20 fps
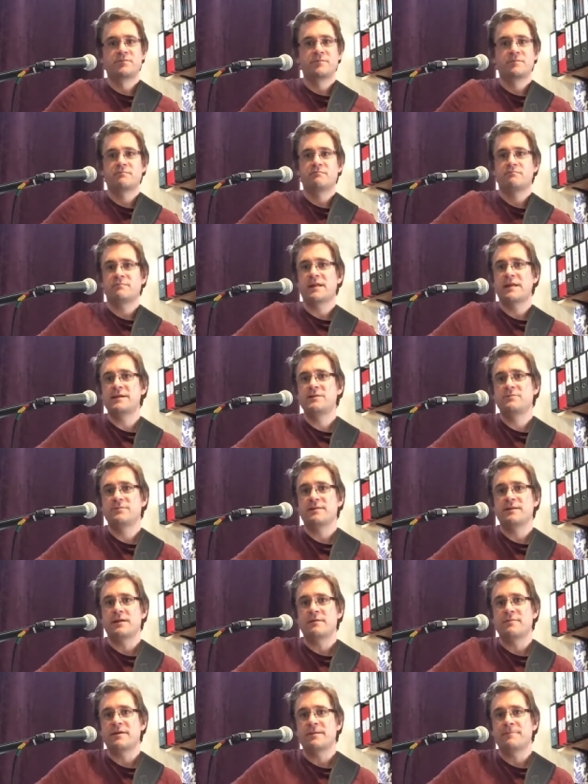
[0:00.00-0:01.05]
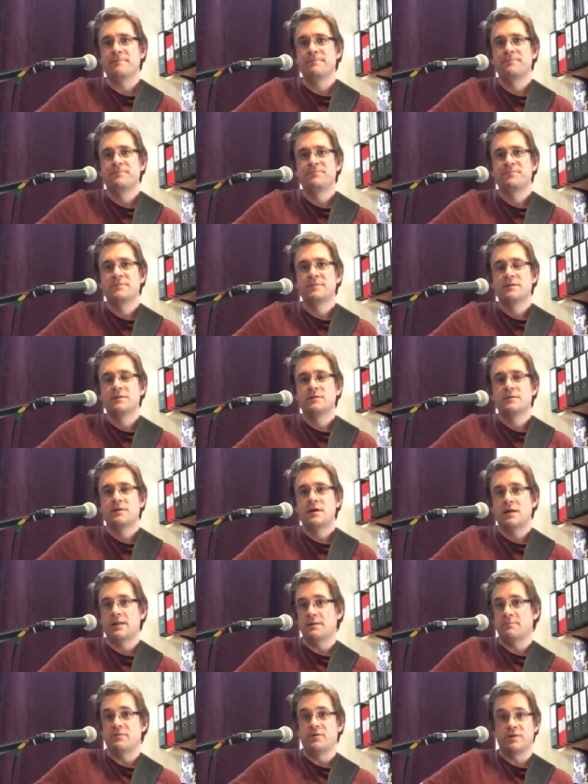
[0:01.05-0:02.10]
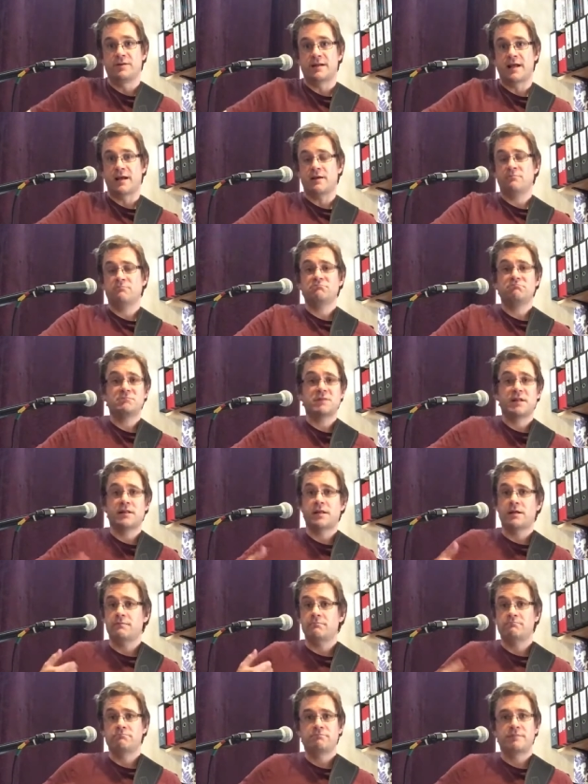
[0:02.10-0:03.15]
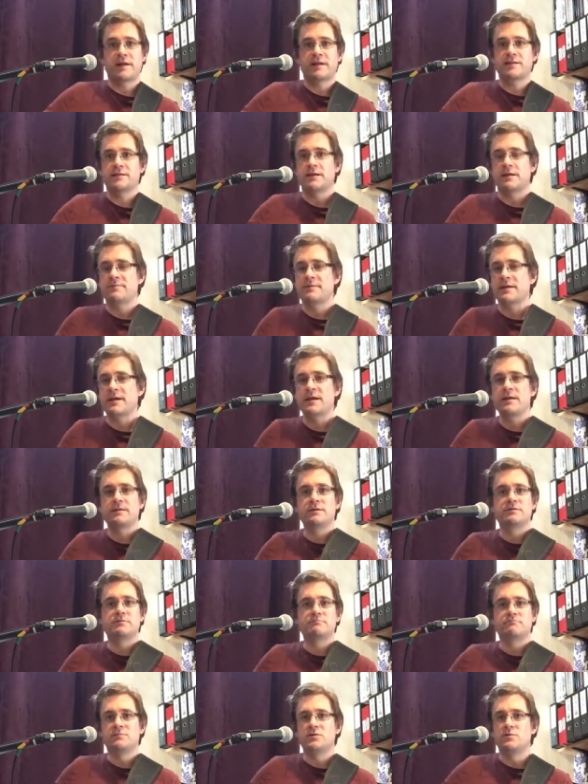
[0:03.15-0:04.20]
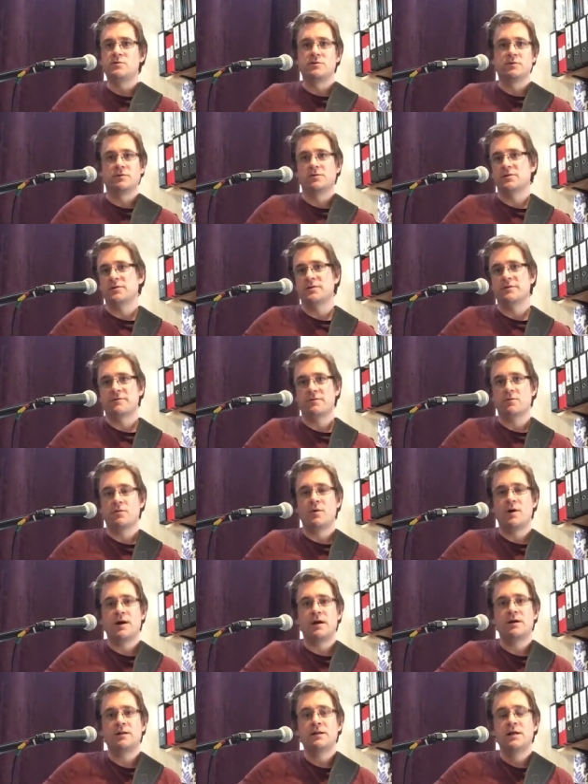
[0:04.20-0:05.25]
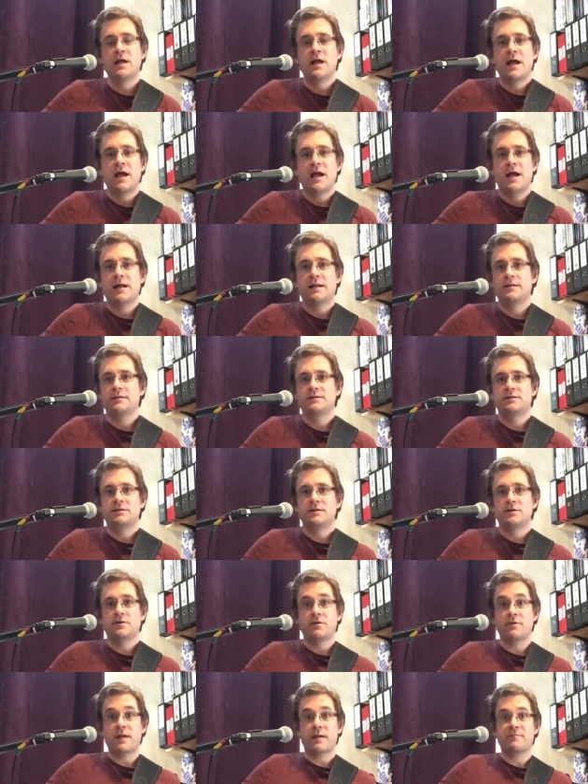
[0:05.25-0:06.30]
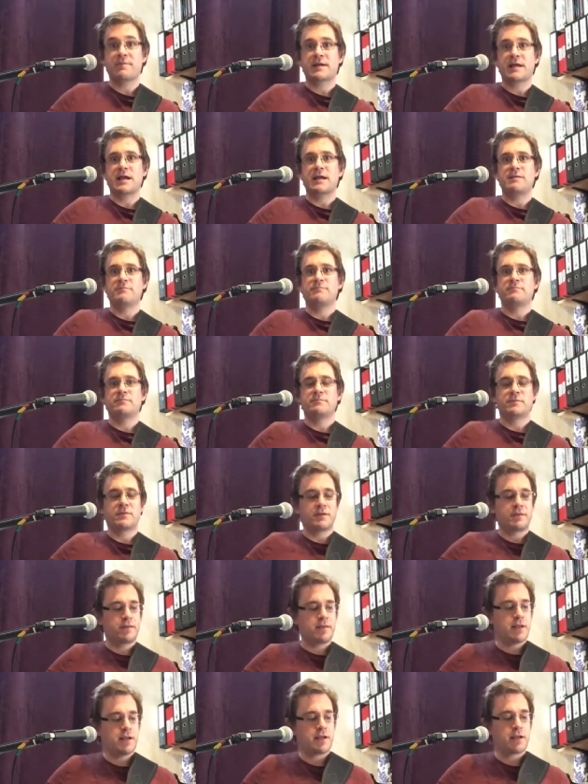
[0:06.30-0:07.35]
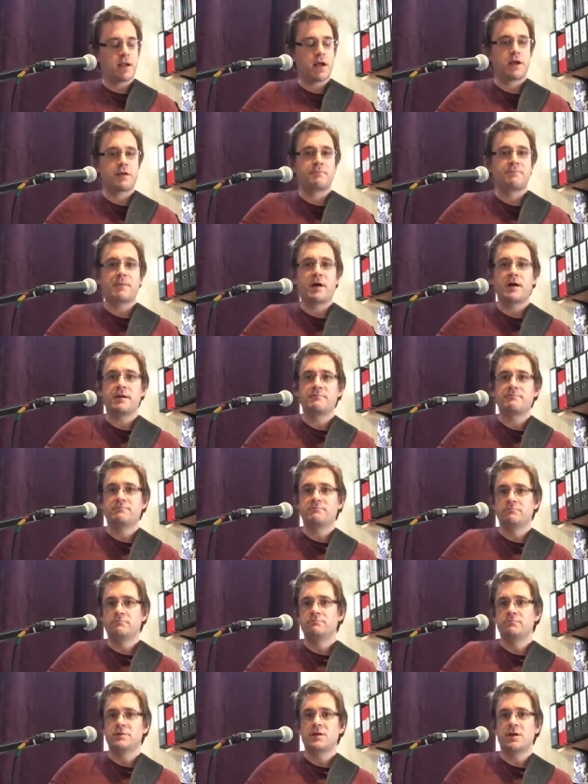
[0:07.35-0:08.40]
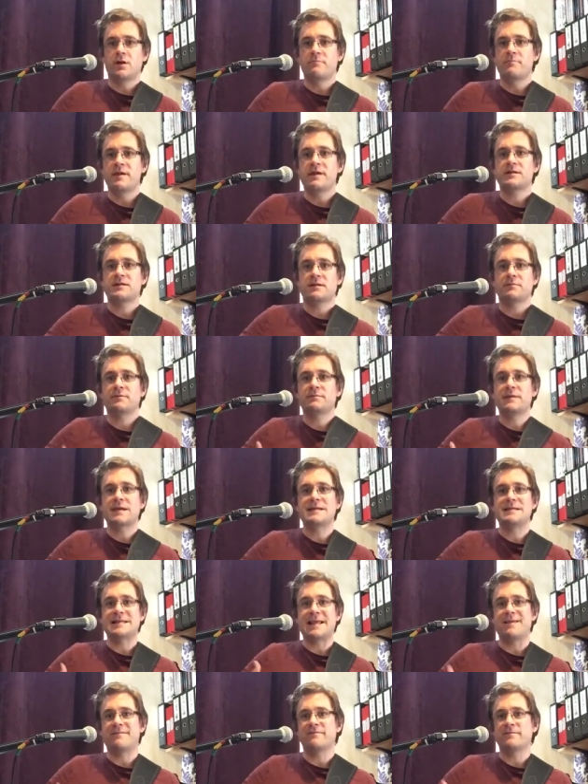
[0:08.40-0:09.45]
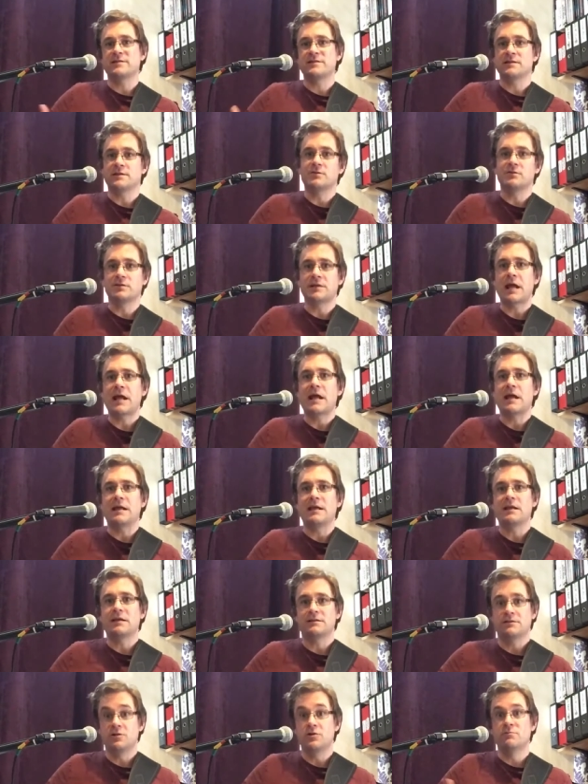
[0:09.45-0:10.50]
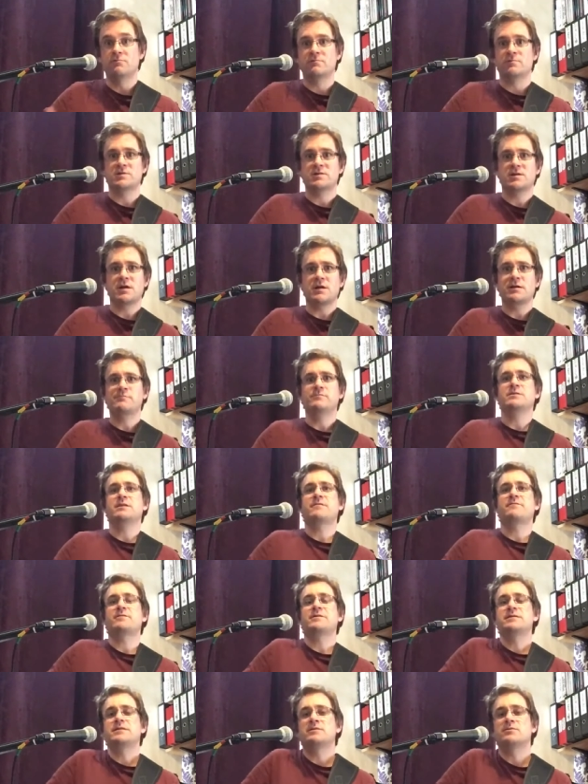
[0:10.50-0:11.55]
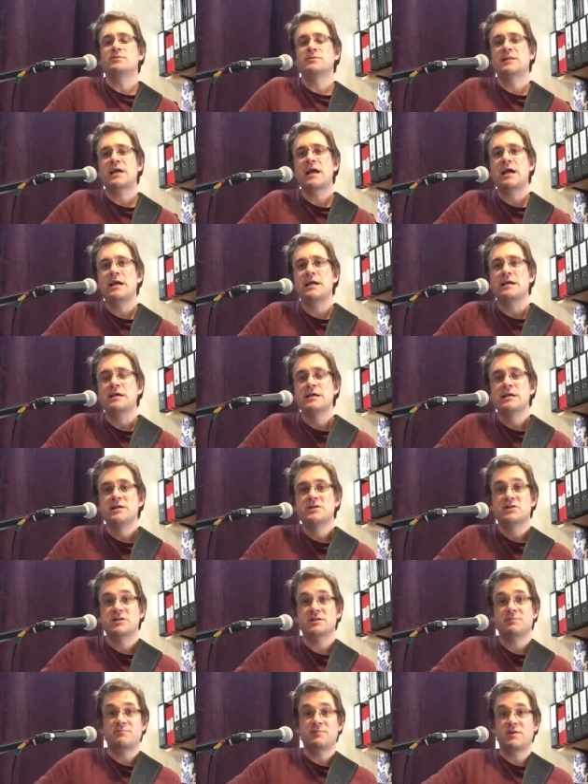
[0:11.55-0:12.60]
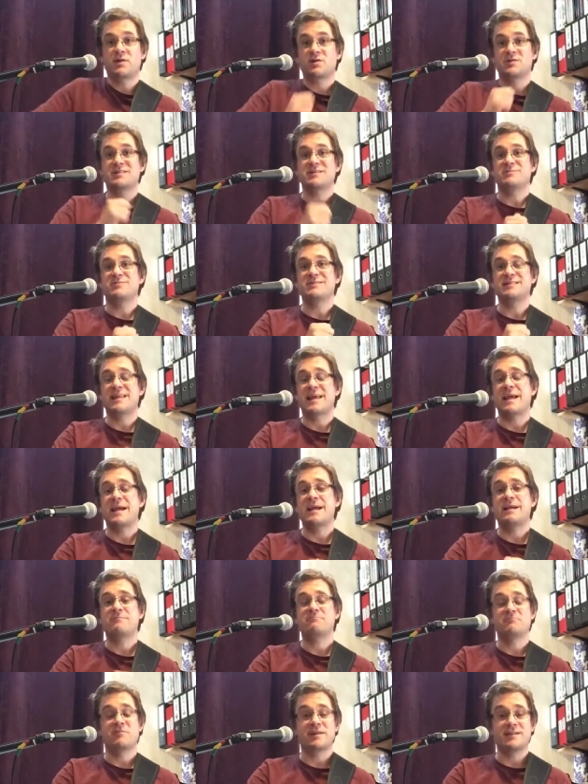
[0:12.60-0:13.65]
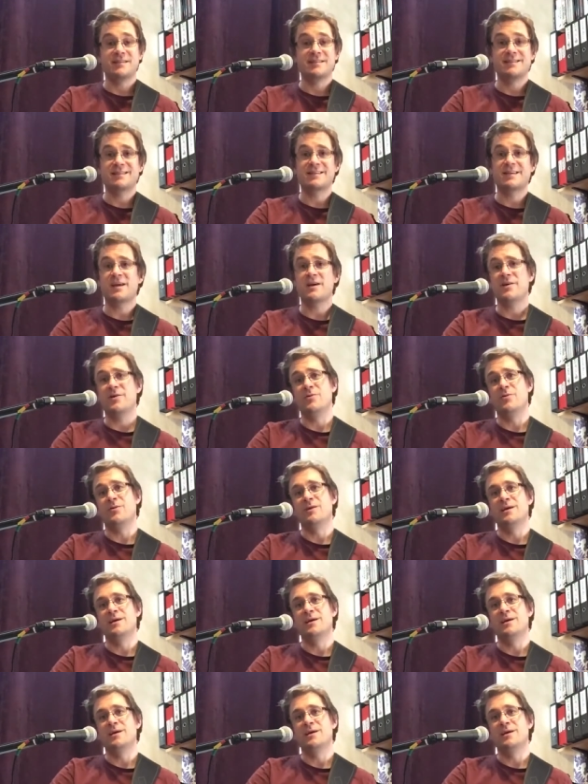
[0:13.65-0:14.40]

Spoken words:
played with it a bit, and then put it down, and then picked it up again and noodled on it for a while, and that became my thing. I picked up the bass every single day, numerous times every single day, just because it was there and ready to go,